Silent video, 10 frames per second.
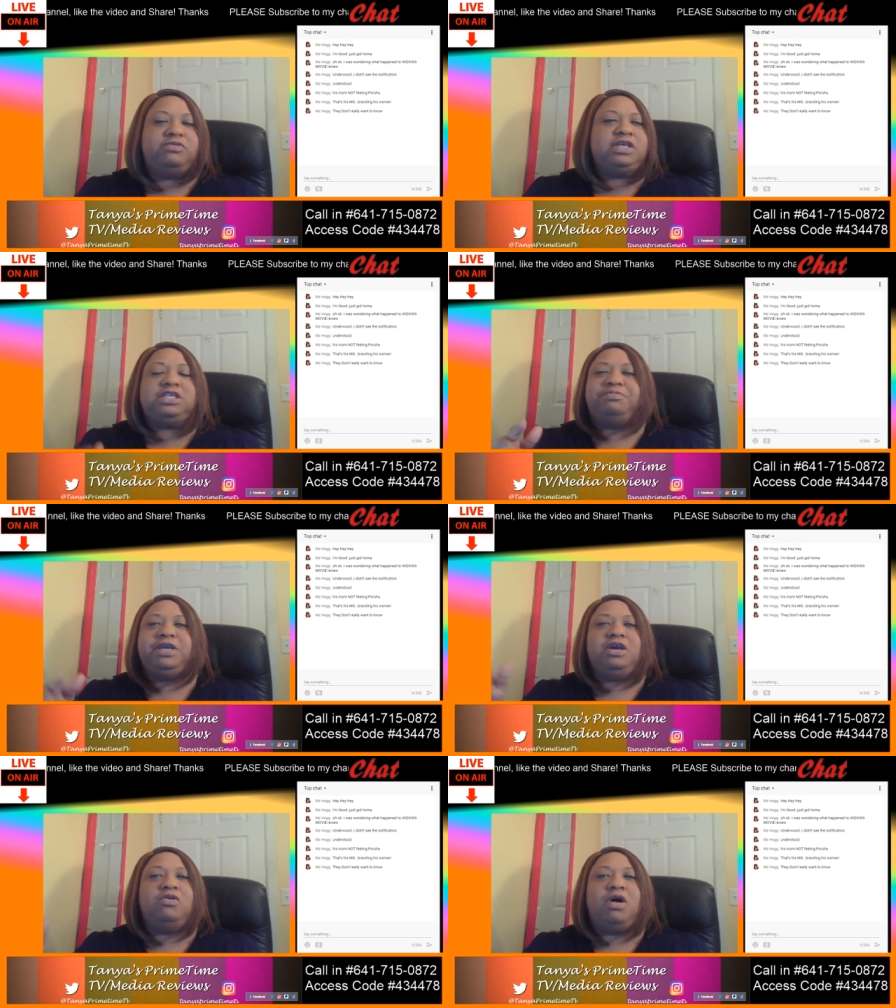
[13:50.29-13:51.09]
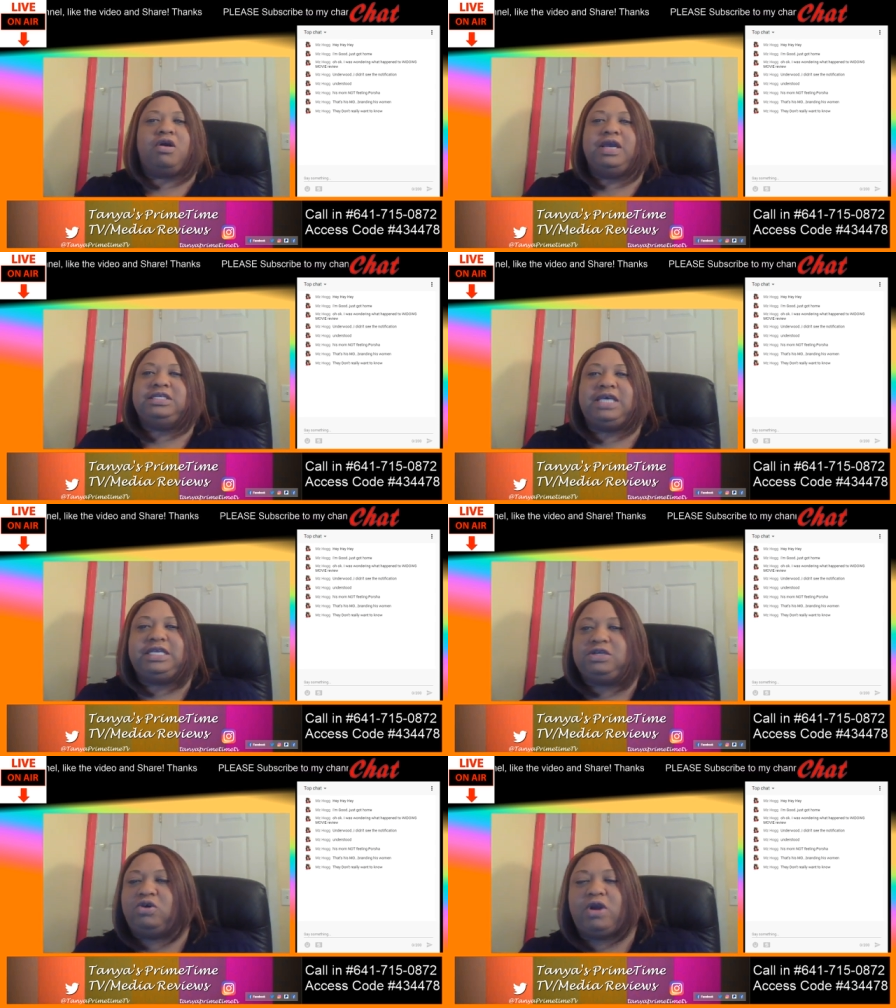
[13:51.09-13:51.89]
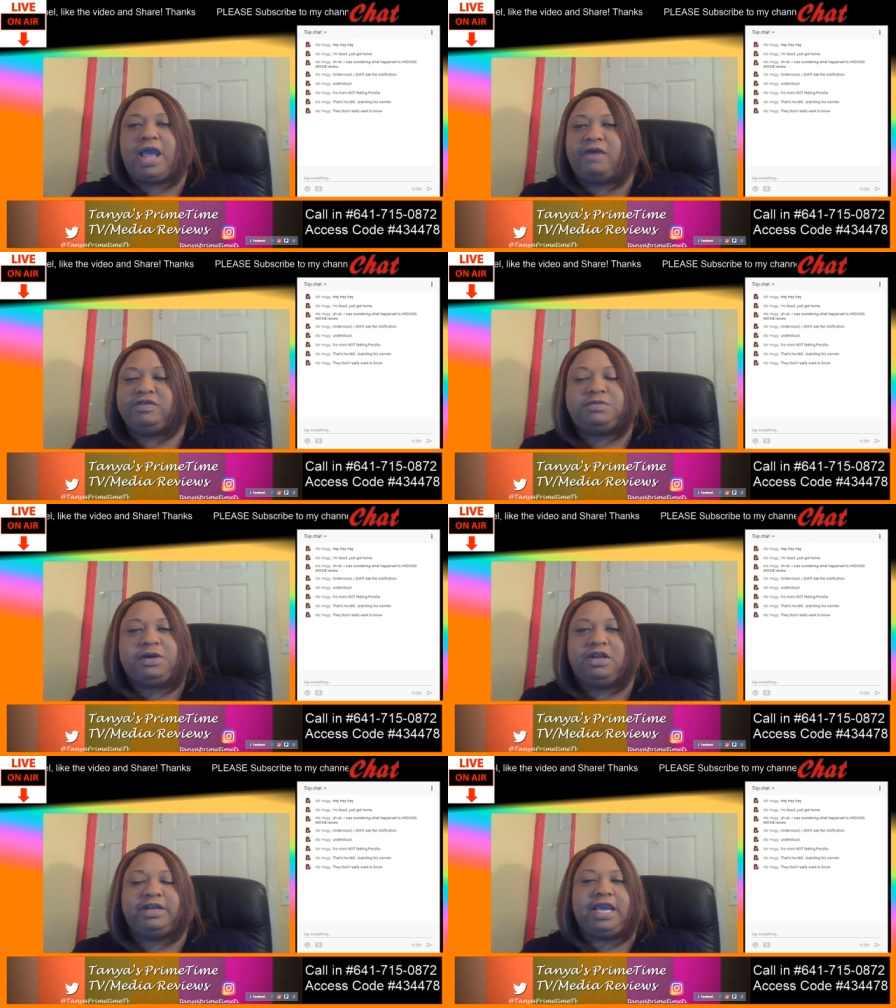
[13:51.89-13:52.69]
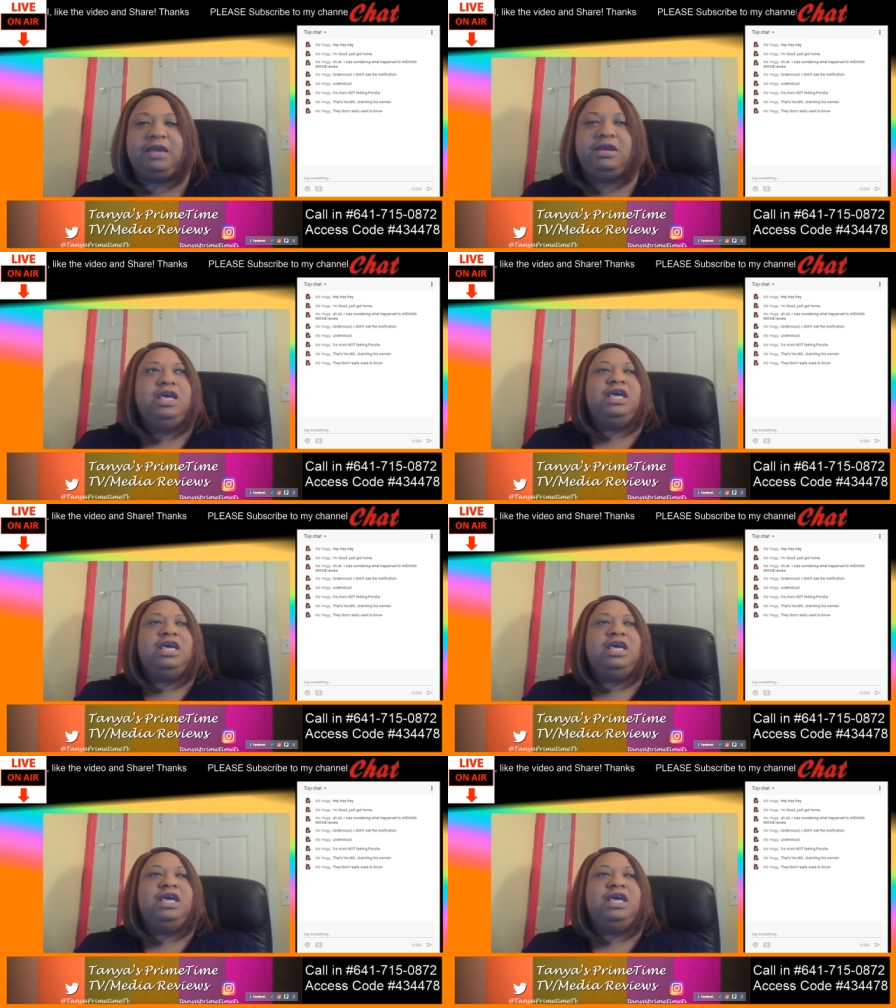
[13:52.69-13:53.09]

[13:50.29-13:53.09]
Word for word: It wasn't P O R S H or however you spell her name.